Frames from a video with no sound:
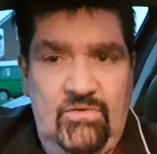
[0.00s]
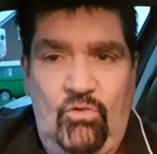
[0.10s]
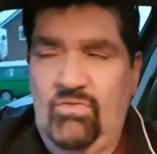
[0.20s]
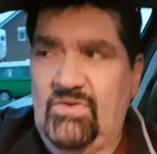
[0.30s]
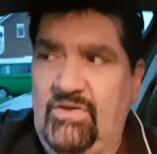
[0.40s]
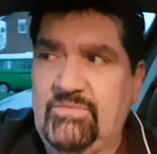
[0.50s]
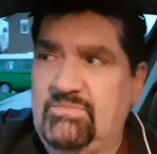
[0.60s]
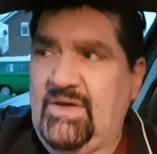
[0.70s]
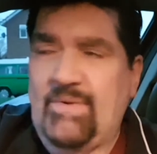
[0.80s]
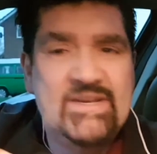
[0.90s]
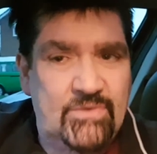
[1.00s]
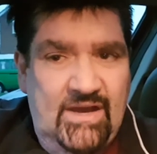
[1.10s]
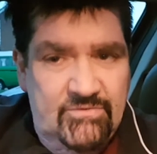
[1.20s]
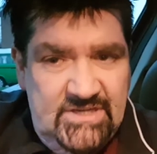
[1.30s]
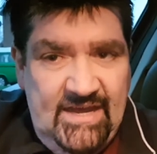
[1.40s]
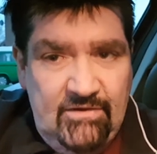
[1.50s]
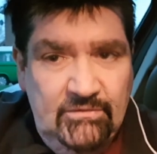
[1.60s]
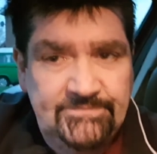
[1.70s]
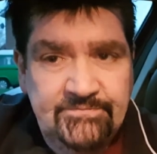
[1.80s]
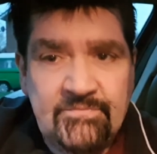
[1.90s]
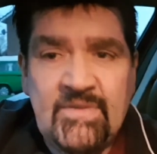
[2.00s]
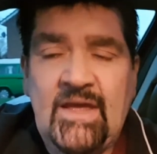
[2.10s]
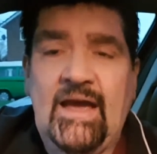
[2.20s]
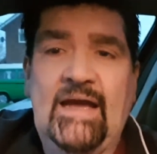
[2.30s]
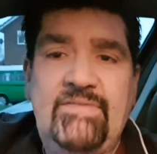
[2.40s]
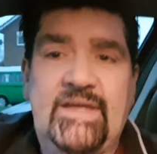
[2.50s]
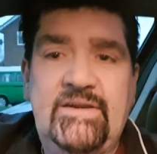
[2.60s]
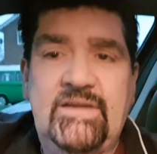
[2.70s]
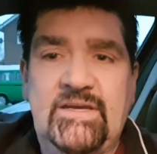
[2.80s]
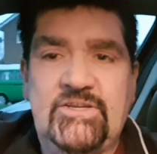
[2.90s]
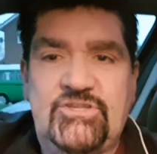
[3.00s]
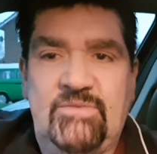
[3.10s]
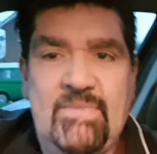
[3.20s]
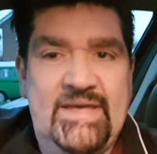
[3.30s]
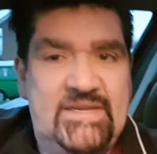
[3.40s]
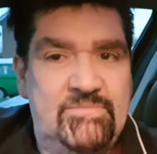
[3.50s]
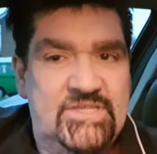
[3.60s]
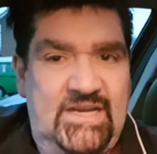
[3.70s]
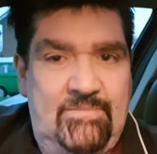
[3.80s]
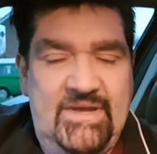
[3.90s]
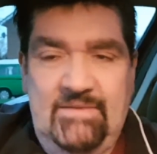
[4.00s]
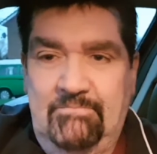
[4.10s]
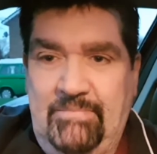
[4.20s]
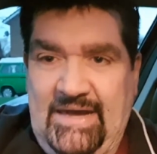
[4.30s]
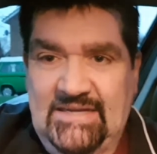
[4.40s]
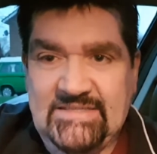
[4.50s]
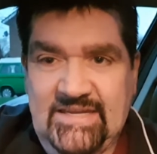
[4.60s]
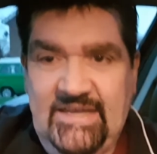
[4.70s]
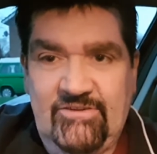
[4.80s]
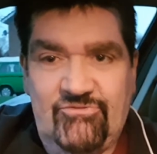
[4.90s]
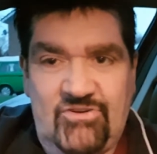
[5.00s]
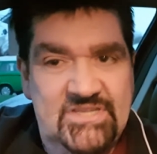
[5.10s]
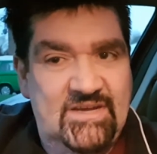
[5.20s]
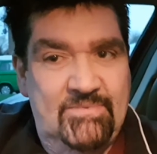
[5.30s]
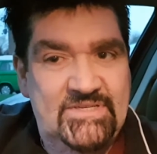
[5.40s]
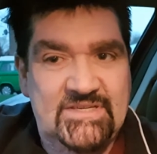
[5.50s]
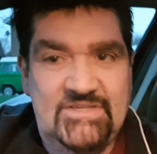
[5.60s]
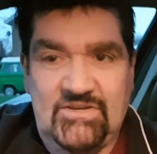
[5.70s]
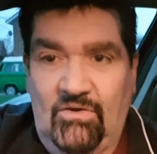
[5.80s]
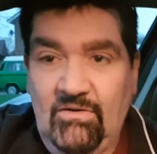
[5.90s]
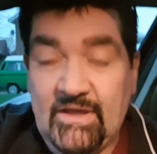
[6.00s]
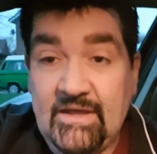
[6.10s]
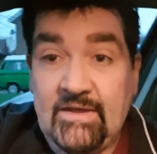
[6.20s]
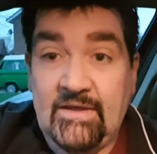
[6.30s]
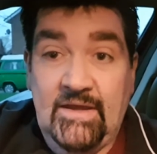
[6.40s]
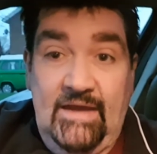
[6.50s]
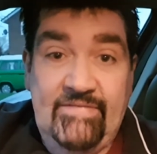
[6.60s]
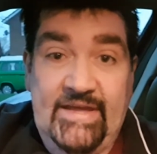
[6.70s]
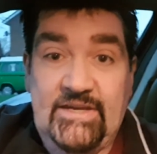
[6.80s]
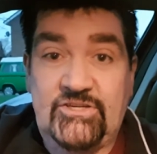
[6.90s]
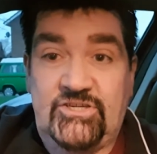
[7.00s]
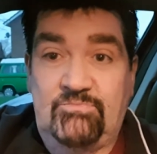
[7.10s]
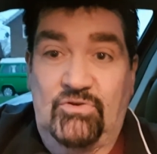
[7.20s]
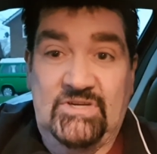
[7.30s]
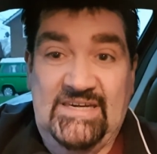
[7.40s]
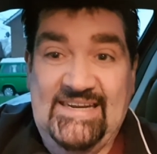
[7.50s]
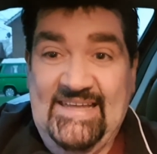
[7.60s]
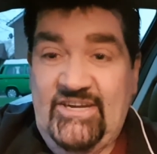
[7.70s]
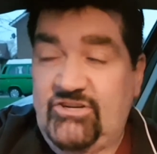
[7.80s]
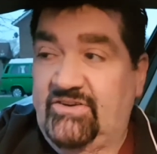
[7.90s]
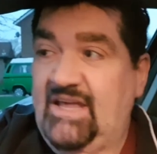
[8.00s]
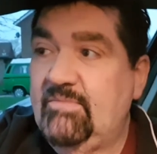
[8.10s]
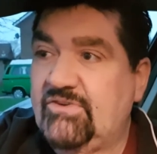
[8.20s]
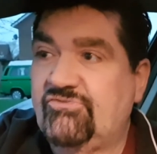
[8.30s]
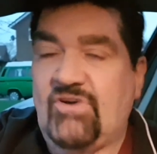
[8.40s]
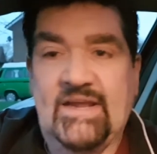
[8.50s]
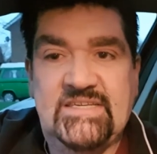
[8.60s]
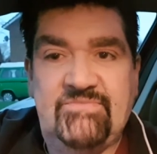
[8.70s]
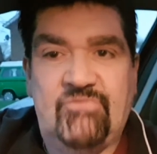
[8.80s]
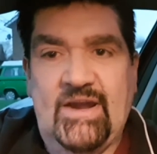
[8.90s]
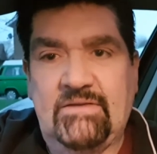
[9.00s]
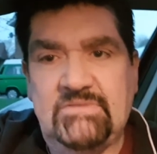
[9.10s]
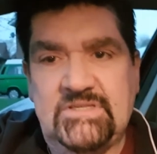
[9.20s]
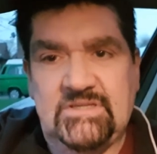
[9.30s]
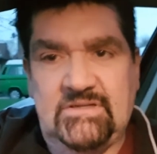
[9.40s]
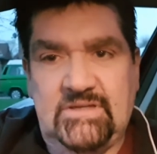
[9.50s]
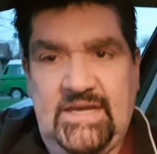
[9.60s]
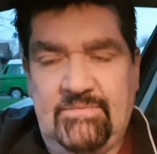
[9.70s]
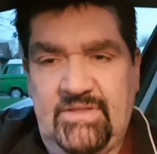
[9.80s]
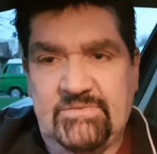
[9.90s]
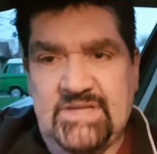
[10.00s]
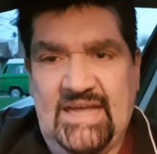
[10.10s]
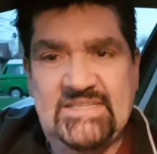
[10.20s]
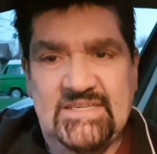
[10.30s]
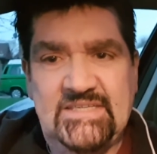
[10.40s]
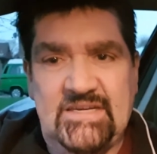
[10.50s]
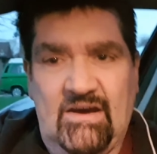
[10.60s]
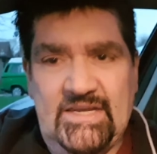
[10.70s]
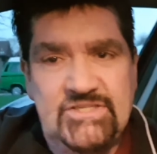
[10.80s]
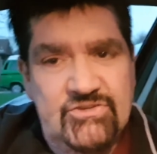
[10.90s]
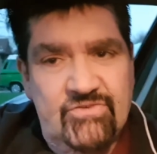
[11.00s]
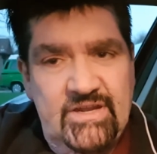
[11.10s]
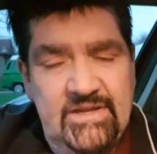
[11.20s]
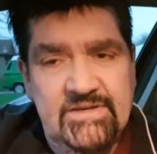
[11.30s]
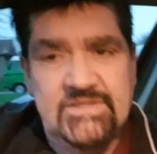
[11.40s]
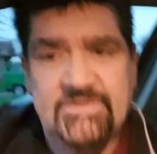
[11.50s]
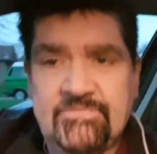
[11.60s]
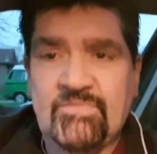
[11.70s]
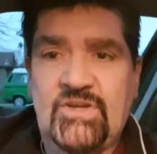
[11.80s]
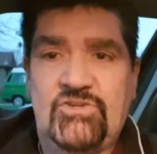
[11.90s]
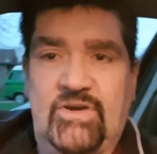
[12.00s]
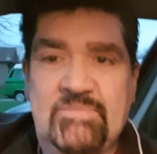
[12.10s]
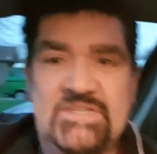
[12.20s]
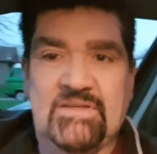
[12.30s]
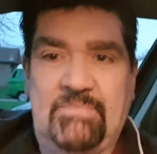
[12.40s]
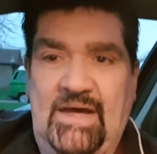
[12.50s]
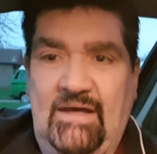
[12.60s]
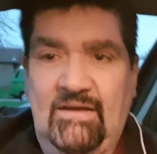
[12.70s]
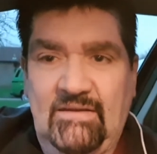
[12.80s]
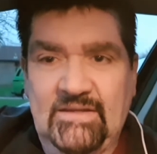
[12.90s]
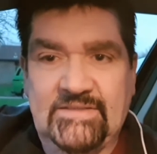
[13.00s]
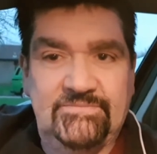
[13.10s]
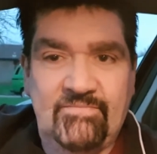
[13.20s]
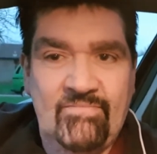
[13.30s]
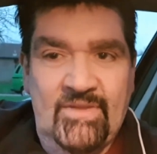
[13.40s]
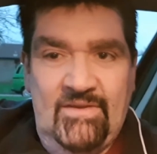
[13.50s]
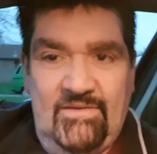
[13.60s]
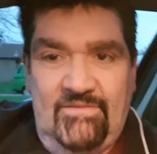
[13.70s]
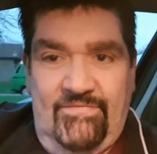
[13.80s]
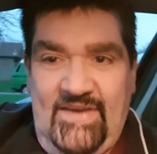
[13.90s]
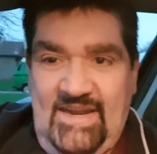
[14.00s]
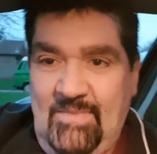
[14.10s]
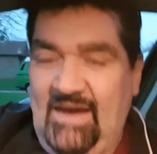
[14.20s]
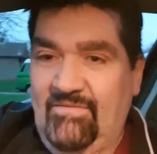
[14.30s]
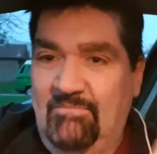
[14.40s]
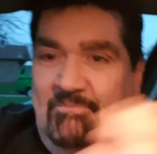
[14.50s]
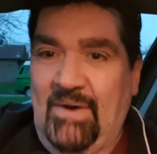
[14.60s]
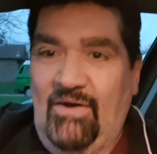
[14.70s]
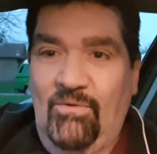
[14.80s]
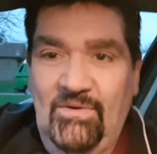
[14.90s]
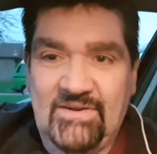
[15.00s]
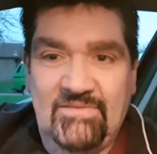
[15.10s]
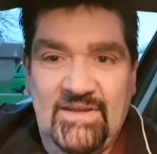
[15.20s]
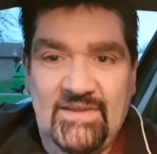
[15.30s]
or no, they went to a hotel, and then she made him sleep in a basket and dress up as a dog, and then she put a leash on him and dragged him round, I think it was Kensington High Street, and took him to the park and fed him out of a bowl, and